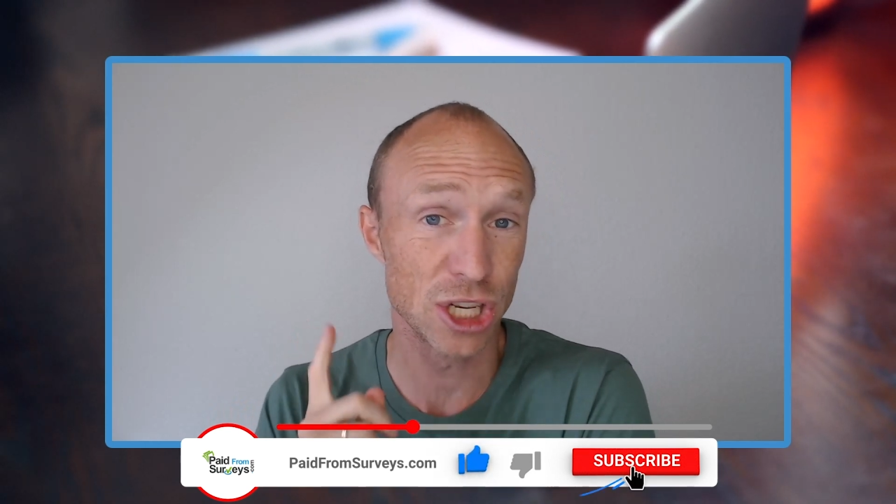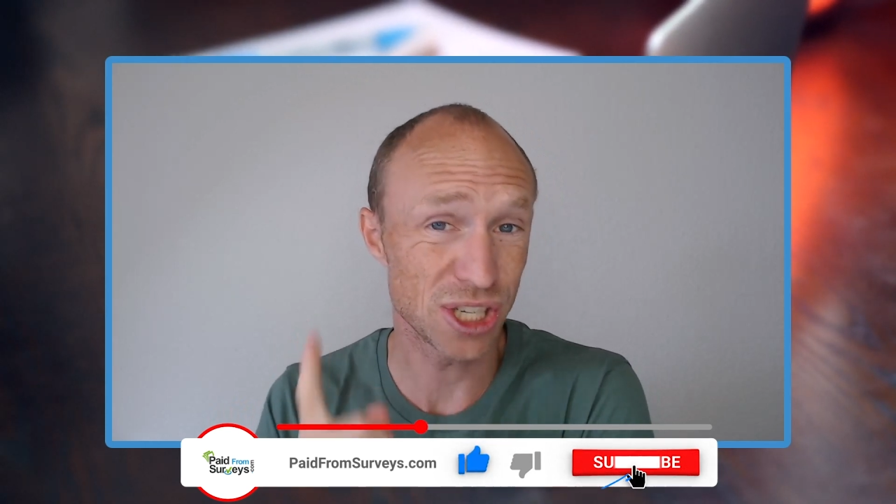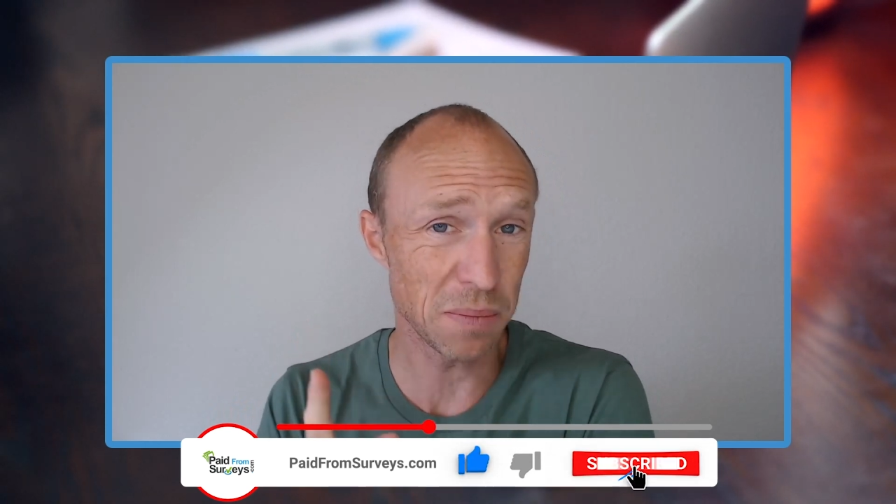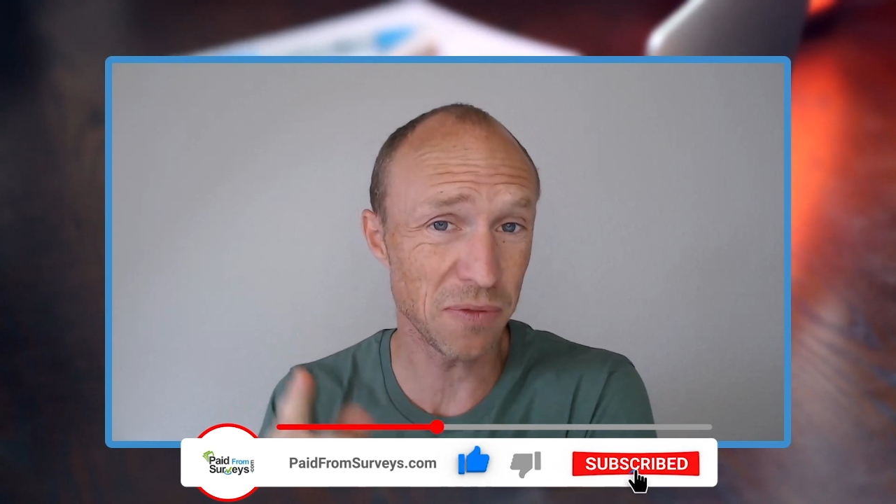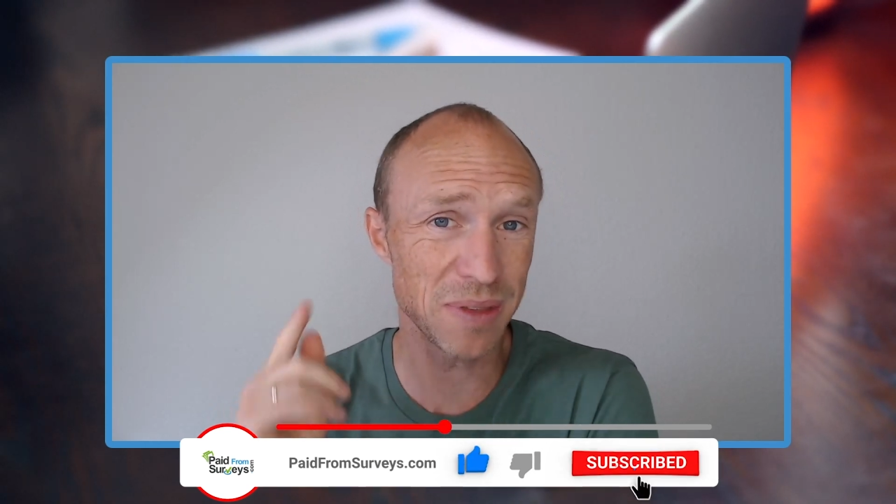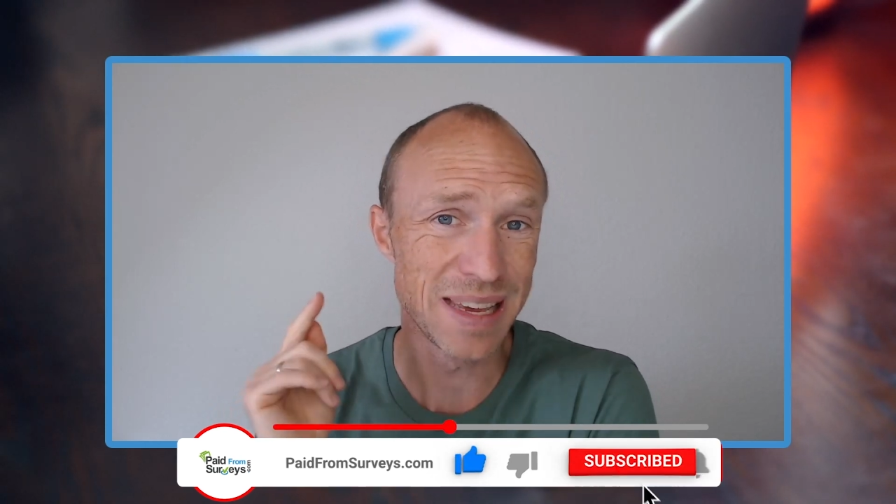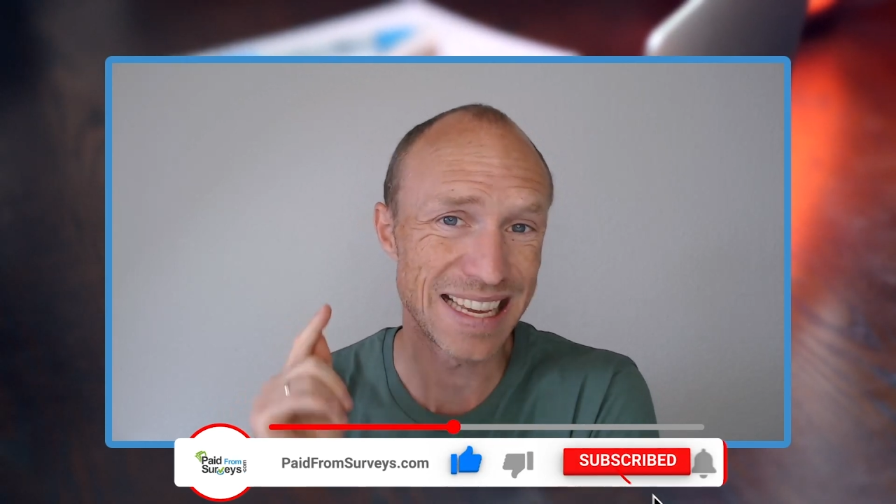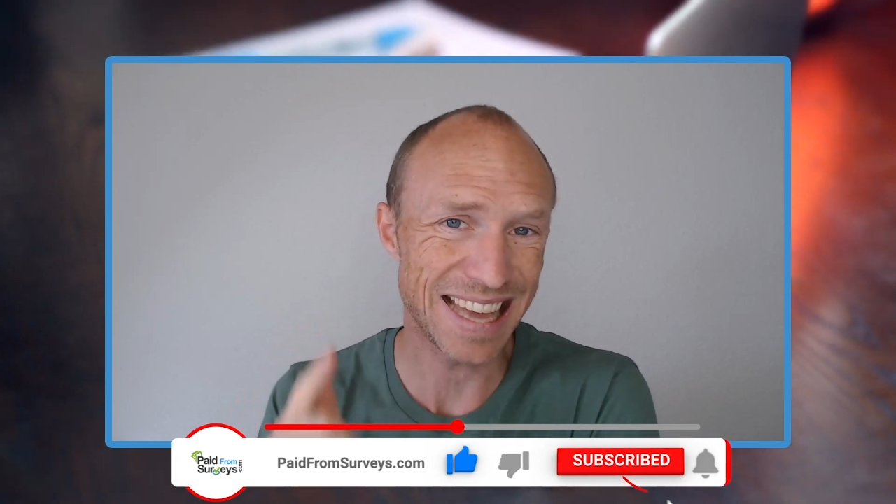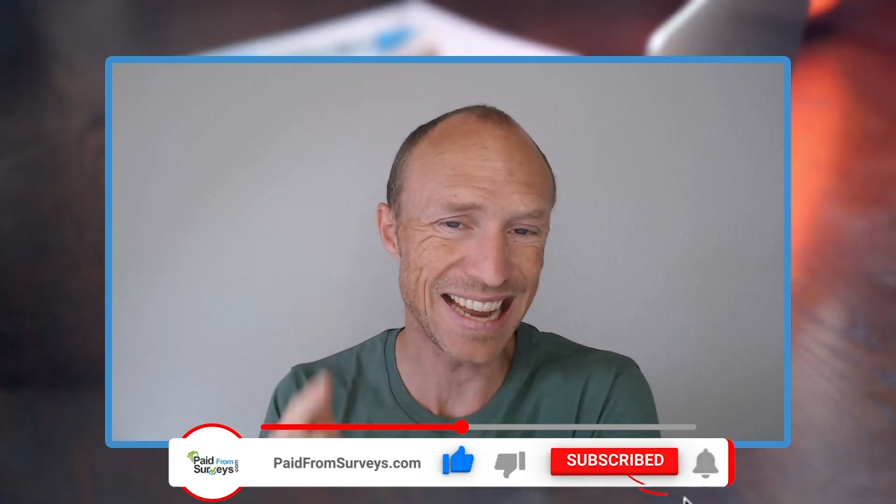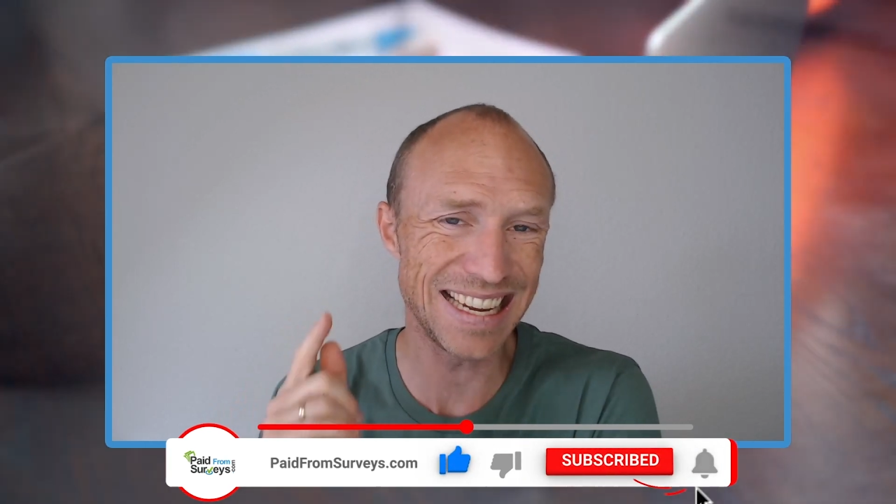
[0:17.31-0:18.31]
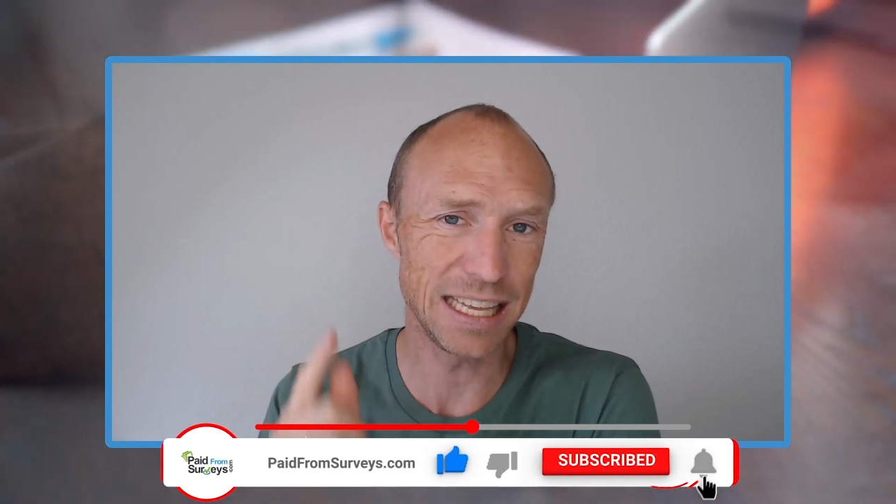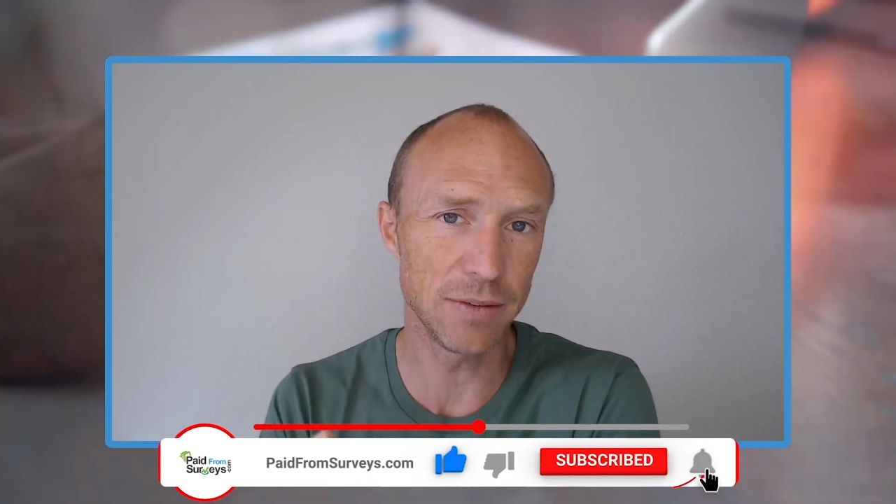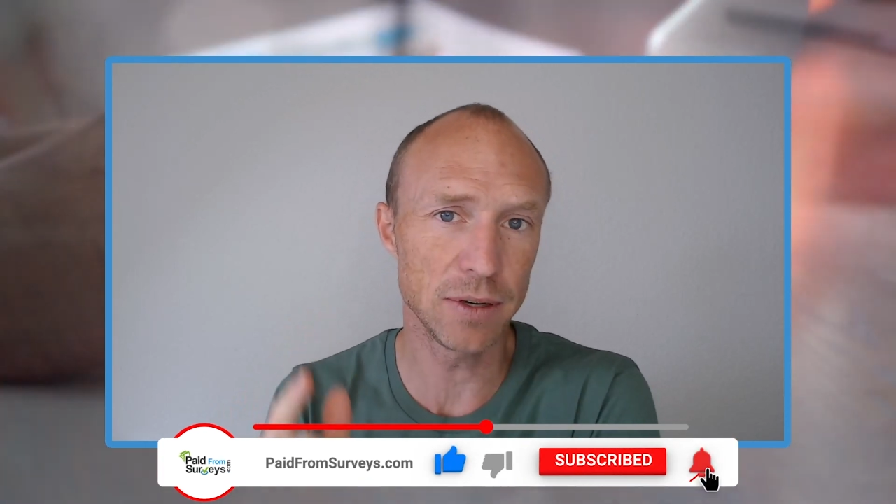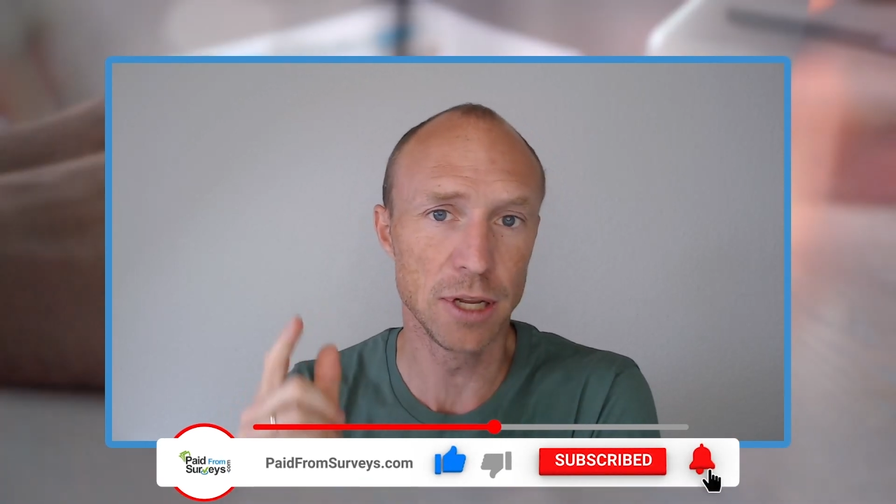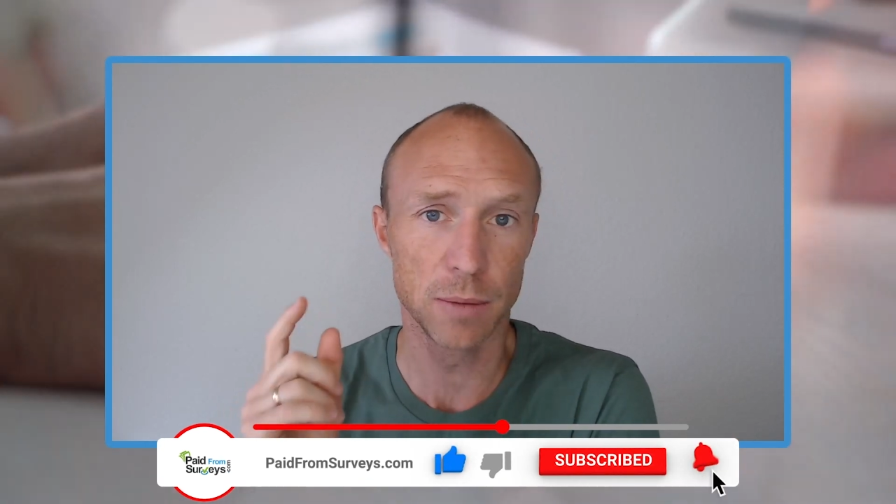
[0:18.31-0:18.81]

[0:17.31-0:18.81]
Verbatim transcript: Some of them can even